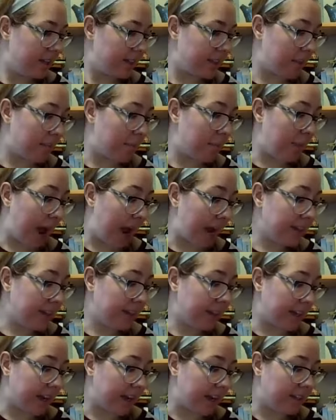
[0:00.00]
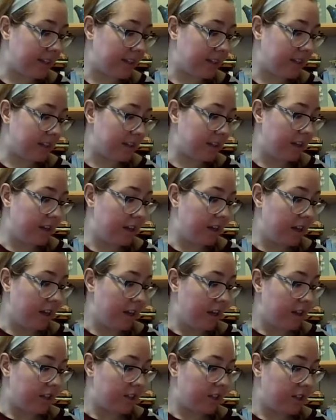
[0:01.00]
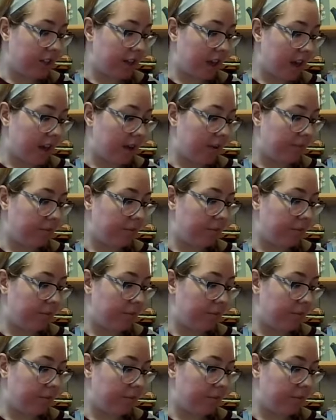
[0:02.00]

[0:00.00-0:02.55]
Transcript: Some mine land to get,